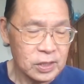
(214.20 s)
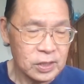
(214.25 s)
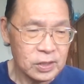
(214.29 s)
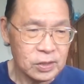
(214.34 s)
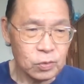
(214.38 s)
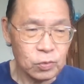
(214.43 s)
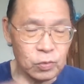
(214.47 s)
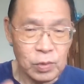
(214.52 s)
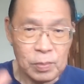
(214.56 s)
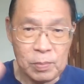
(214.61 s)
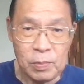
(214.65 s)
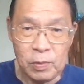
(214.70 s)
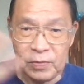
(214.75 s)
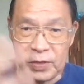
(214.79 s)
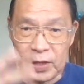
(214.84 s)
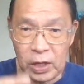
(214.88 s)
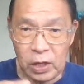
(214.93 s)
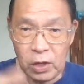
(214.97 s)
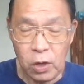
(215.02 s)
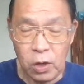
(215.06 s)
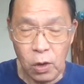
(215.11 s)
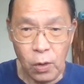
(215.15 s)
to remove the
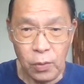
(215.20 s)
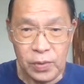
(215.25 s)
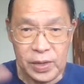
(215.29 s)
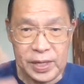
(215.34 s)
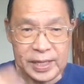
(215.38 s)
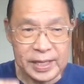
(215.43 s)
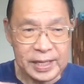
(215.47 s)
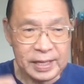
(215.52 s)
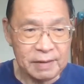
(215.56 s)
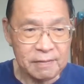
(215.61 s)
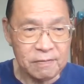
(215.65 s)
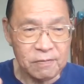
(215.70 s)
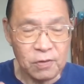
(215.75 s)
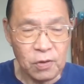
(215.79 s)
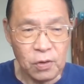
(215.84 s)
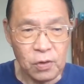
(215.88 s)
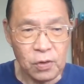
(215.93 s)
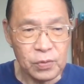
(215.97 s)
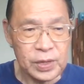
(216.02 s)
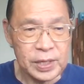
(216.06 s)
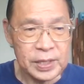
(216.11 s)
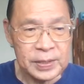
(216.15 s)
chlorine and the
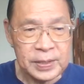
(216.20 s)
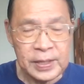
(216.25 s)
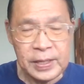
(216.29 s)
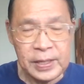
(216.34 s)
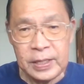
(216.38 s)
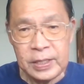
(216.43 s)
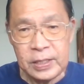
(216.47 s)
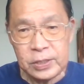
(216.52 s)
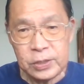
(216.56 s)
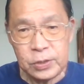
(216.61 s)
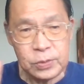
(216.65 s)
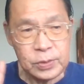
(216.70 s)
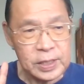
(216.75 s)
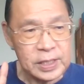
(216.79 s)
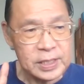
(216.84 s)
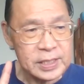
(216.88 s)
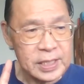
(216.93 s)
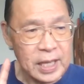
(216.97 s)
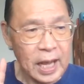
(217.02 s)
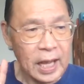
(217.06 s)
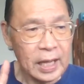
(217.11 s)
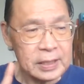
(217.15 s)
fluorine. So
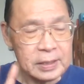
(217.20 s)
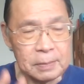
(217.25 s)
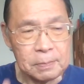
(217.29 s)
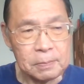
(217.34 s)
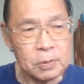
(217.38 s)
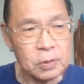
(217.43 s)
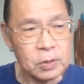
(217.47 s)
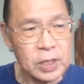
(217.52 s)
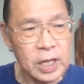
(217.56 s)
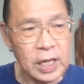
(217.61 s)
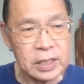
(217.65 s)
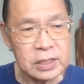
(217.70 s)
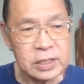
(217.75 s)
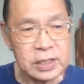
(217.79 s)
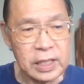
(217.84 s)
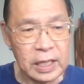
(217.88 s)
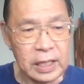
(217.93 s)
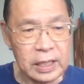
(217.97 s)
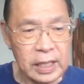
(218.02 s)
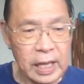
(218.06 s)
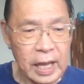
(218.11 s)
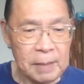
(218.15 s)
these are the products that
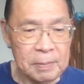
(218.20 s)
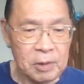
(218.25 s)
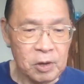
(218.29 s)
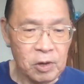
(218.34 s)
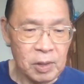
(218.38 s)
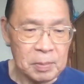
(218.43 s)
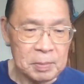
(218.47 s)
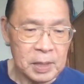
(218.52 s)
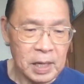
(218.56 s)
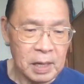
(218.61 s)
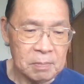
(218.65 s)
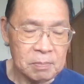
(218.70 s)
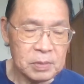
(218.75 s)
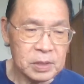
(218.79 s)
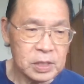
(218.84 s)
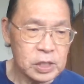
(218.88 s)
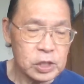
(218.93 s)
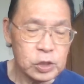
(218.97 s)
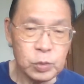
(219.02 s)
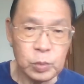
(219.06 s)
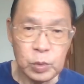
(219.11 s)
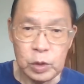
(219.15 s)
MLM
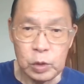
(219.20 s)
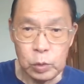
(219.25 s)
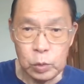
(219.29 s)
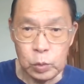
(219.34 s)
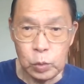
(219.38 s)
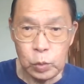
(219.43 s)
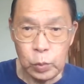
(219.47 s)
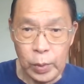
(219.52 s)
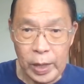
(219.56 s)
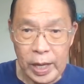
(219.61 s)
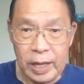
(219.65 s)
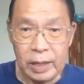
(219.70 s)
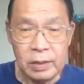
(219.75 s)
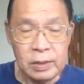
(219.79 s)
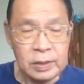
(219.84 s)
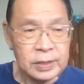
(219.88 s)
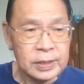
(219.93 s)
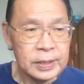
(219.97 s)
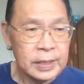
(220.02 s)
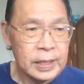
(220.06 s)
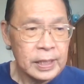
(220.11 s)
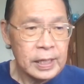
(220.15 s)
companies will do well.
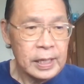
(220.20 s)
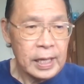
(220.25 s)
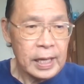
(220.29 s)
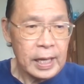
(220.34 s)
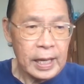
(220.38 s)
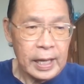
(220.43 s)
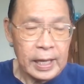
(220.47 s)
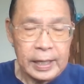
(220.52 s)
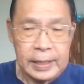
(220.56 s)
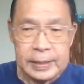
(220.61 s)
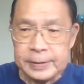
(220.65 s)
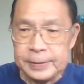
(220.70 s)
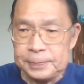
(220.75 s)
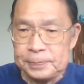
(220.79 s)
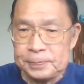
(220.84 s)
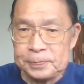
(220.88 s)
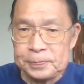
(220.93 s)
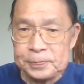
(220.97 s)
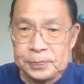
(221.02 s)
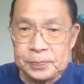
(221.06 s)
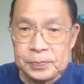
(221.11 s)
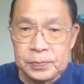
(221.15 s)
And
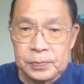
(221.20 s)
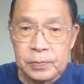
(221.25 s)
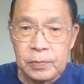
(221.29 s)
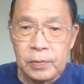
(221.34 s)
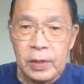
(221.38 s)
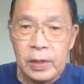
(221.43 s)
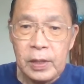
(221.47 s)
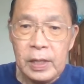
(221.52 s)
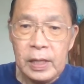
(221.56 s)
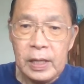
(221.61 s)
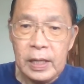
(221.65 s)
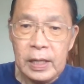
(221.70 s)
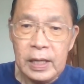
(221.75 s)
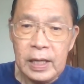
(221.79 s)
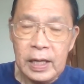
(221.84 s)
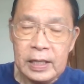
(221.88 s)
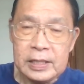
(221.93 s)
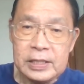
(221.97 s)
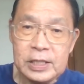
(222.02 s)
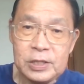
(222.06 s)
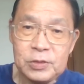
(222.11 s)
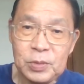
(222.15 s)

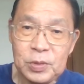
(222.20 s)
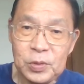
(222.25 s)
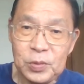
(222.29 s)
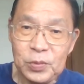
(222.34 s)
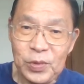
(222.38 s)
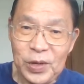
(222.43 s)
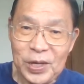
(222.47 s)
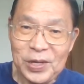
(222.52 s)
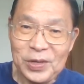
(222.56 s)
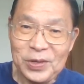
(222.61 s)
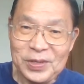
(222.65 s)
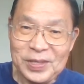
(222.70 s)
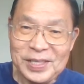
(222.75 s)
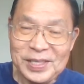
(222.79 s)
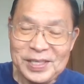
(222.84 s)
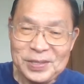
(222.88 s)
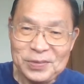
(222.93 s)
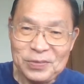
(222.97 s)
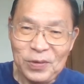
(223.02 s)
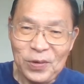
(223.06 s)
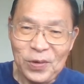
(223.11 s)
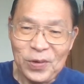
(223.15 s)
I just want to record
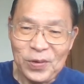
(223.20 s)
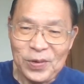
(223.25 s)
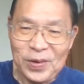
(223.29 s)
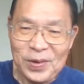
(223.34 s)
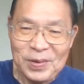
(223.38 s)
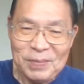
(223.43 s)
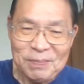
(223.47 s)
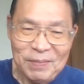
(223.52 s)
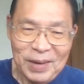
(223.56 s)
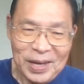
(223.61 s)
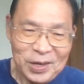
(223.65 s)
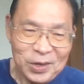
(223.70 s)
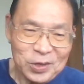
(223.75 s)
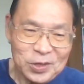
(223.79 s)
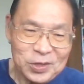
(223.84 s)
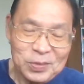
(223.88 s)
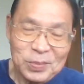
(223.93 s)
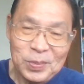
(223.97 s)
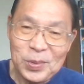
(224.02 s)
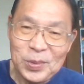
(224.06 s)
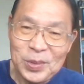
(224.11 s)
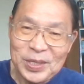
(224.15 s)
this for my
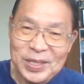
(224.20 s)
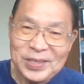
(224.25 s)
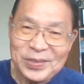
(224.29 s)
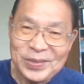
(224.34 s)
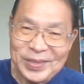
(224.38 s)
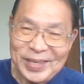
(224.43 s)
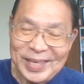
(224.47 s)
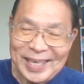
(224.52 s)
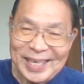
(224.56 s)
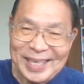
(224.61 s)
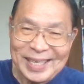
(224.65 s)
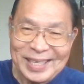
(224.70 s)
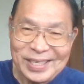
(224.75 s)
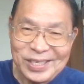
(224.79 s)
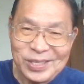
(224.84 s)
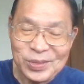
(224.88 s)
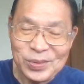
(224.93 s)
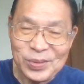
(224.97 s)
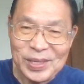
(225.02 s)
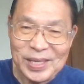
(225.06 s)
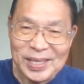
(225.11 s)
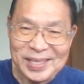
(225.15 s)
contribution to the
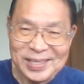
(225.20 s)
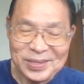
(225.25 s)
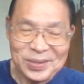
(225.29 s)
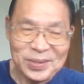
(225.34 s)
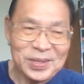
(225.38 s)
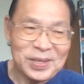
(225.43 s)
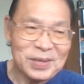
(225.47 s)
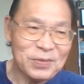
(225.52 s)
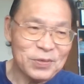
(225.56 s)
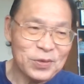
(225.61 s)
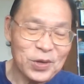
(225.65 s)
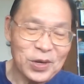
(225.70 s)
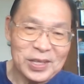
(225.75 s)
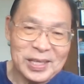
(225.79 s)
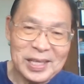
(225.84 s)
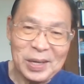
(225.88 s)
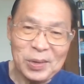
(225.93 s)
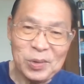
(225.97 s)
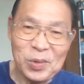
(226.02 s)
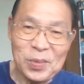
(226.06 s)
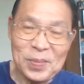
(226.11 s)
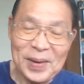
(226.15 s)
industry. So if you're a
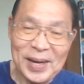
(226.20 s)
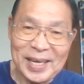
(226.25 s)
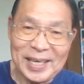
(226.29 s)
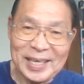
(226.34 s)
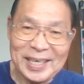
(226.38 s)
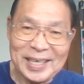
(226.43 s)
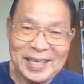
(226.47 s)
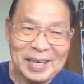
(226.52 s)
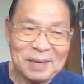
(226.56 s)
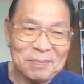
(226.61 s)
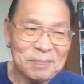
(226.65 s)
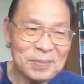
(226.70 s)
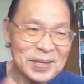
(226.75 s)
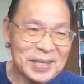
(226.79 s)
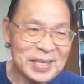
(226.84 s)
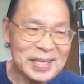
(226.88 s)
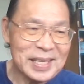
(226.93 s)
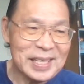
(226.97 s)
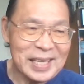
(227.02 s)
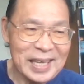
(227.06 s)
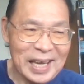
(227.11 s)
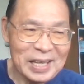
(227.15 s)
network marketing
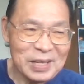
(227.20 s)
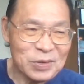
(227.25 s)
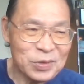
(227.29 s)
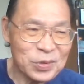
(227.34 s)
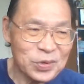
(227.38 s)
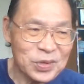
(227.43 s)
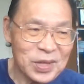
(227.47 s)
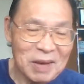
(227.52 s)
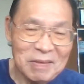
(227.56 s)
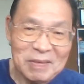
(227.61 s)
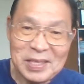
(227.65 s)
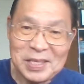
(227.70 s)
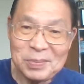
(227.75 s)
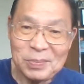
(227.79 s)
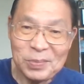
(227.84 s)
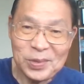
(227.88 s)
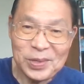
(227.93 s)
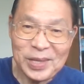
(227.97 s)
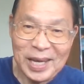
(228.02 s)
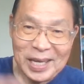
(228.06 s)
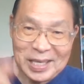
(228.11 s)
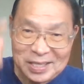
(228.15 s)
company and you don't have these
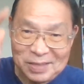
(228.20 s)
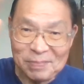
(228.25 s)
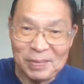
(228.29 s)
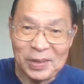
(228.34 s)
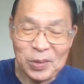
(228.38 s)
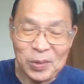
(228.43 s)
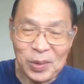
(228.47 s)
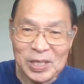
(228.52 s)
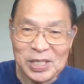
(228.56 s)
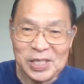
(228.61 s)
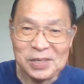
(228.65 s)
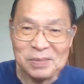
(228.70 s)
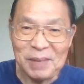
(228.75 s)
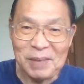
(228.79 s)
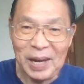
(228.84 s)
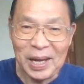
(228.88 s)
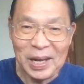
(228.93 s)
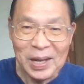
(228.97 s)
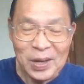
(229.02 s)
products, big question mark.